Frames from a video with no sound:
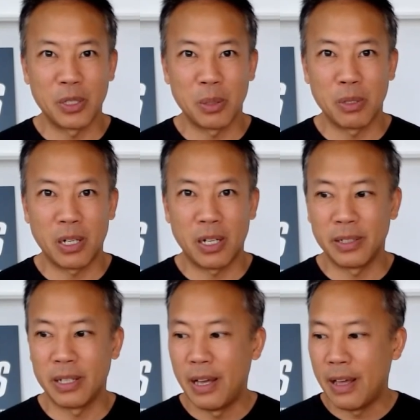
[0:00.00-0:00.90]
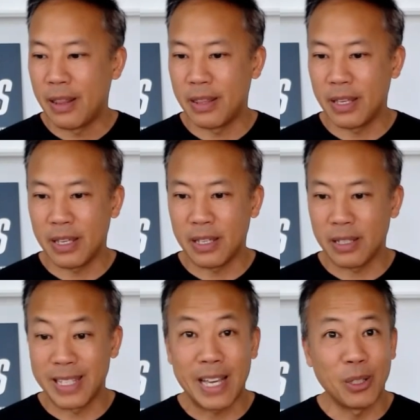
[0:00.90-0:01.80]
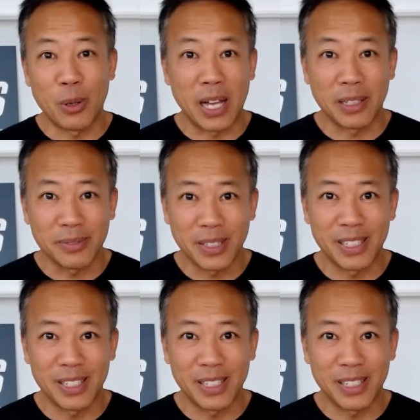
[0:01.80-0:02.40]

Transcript: You can put on the, the yellow hat,